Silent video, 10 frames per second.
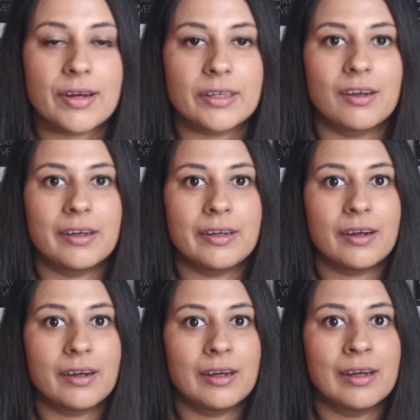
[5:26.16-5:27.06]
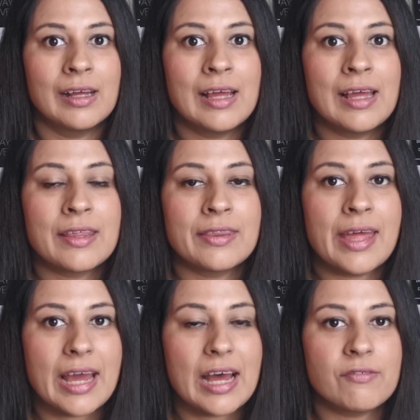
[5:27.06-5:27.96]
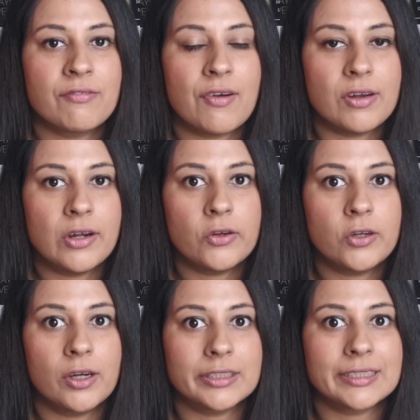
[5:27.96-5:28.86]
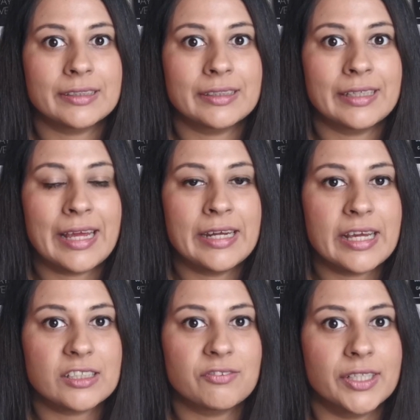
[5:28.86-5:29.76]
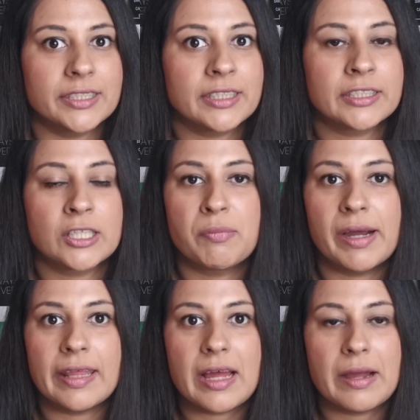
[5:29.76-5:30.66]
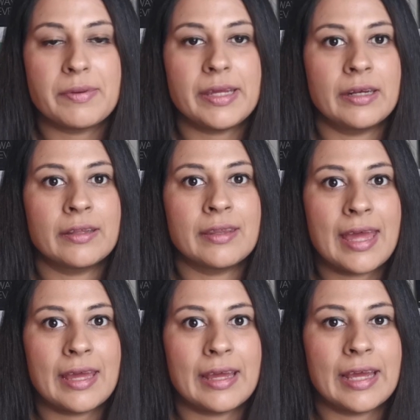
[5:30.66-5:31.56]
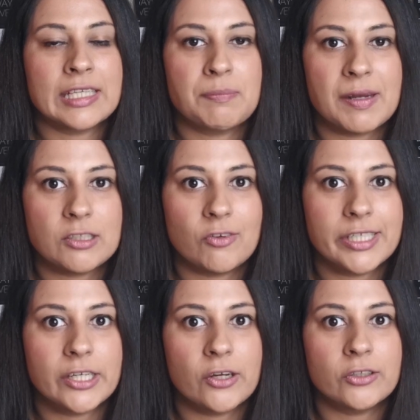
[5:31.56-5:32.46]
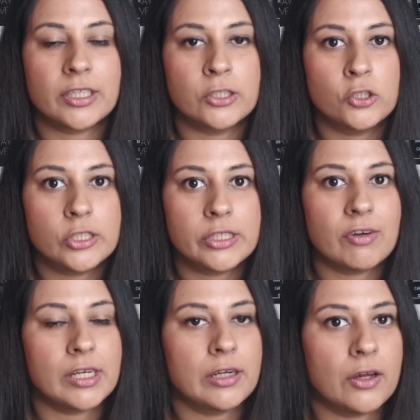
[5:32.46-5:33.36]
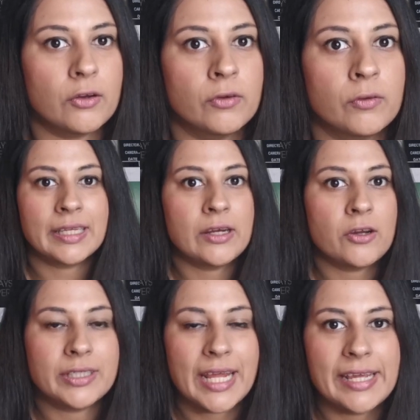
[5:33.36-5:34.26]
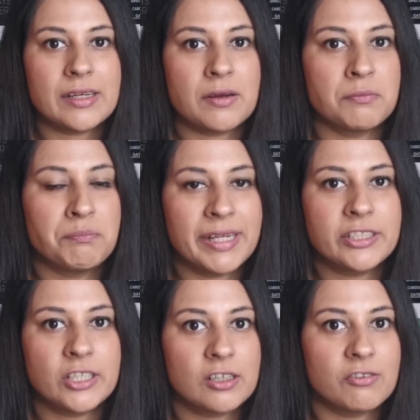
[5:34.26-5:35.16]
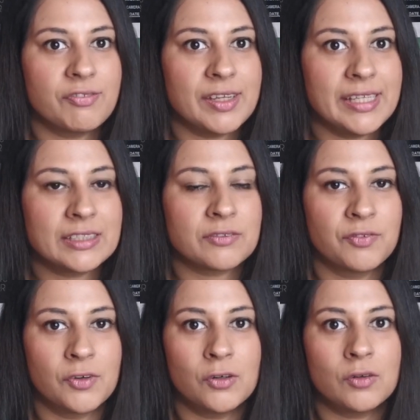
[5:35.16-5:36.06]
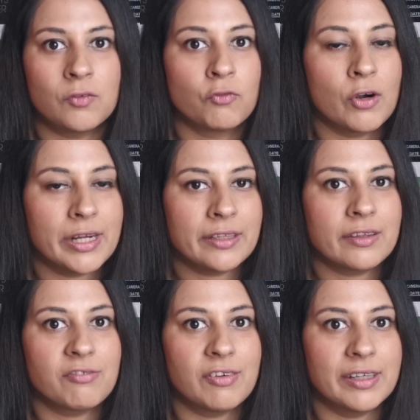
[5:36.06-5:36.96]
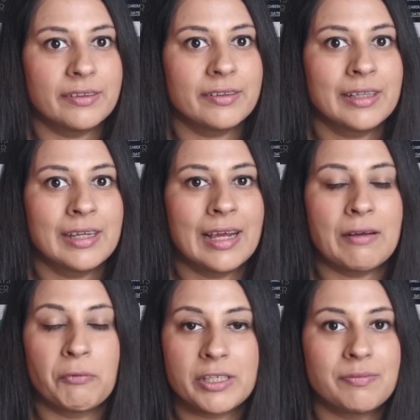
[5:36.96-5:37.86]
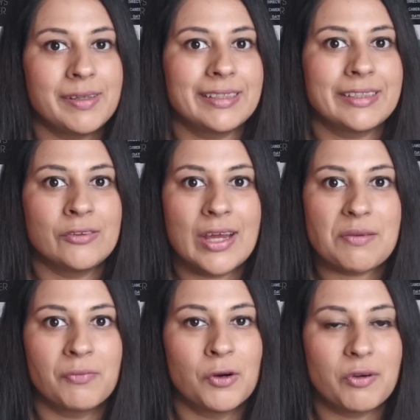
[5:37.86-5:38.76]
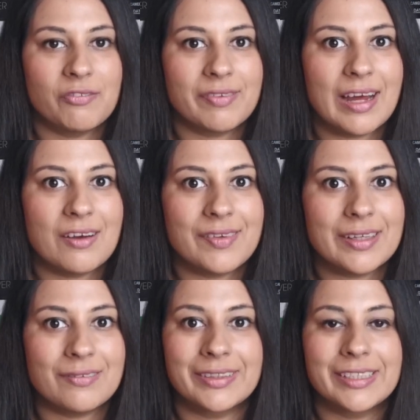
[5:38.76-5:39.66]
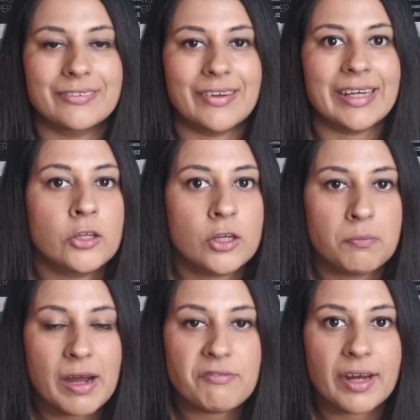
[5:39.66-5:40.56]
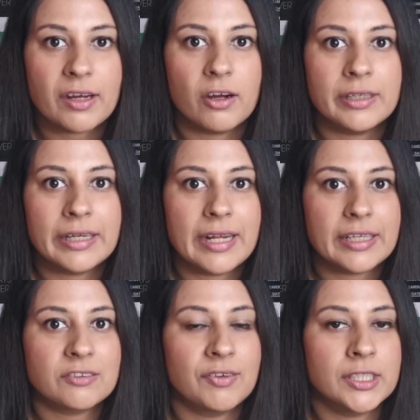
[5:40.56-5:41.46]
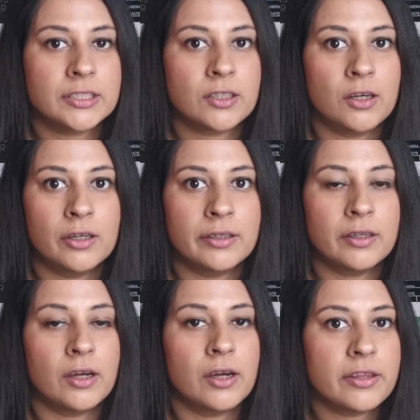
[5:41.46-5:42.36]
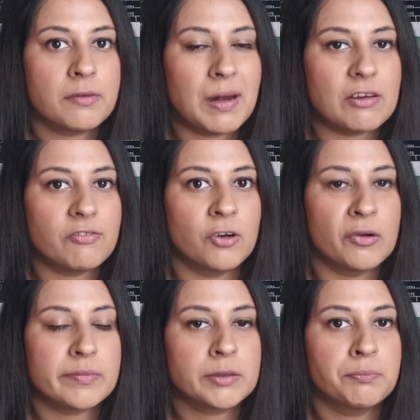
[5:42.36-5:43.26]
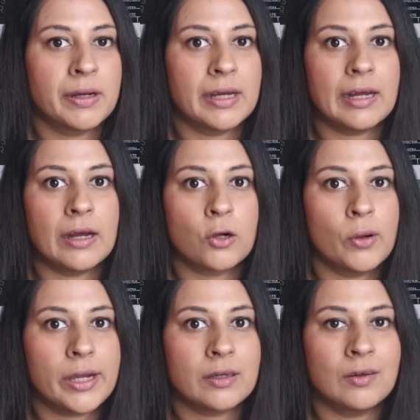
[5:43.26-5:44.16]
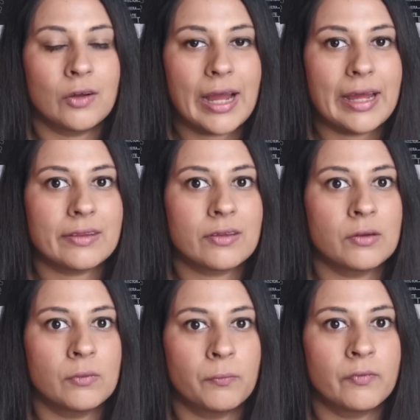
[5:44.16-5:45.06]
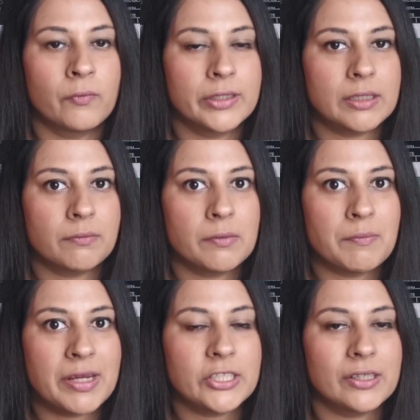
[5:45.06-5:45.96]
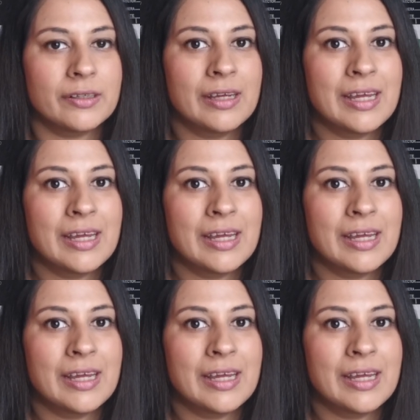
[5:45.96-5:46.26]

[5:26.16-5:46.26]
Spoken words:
Vanguard are they have very low cost index funds. So by that I mean their expense ratios are usually really low. They don't take a big chunk of fees for running the fund, which means you get more profit out of it, which is great. You can buy Vanguard index funds on other platforms, but a quick look at the ones I'm going to mention,